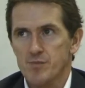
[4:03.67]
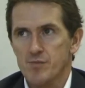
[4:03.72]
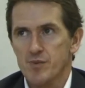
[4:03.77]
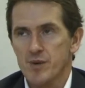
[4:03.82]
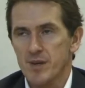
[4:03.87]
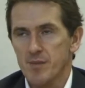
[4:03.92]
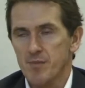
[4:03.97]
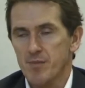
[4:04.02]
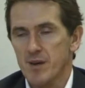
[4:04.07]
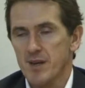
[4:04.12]

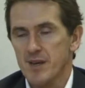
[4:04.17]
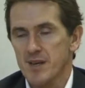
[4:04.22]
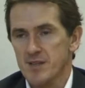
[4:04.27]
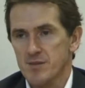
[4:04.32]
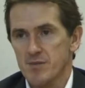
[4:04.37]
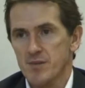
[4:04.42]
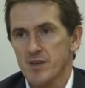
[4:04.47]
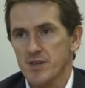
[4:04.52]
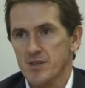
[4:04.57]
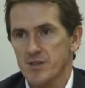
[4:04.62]
pretty
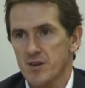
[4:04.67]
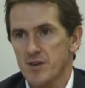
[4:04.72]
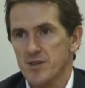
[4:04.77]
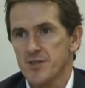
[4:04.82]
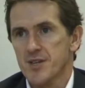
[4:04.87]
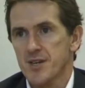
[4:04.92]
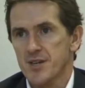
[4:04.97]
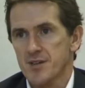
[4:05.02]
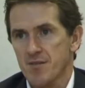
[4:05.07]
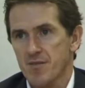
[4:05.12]
pleased when I saw
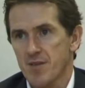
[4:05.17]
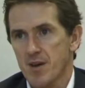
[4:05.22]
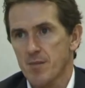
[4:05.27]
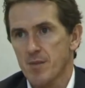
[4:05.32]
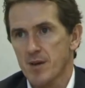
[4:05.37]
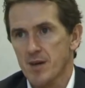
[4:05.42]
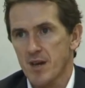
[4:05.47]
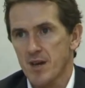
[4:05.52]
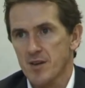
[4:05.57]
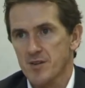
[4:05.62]
Cesc
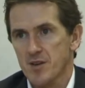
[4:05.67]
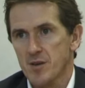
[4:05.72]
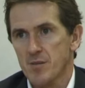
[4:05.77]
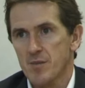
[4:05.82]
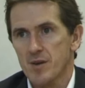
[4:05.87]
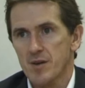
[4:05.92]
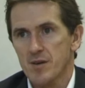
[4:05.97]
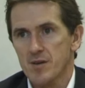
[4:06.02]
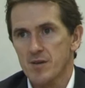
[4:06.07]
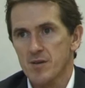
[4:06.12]
Fabregas
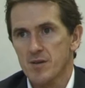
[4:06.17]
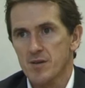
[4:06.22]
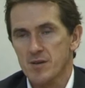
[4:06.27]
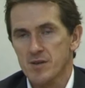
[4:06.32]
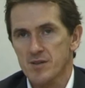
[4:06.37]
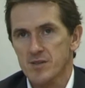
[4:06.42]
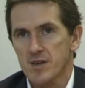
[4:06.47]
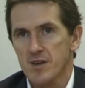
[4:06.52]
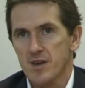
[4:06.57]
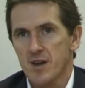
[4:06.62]
coming out, you know,
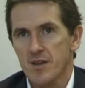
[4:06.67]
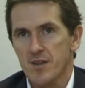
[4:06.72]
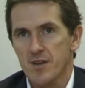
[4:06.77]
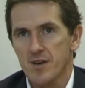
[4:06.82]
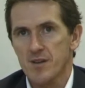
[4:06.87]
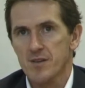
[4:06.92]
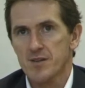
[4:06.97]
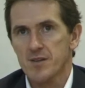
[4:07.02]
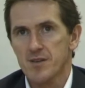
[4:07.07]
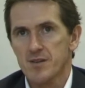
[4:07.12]
because I
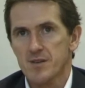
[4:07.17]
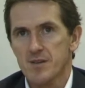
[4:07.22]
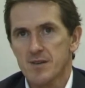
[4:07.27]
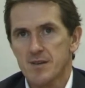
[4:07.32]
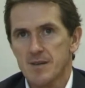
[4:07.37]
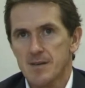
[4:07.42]
thought that,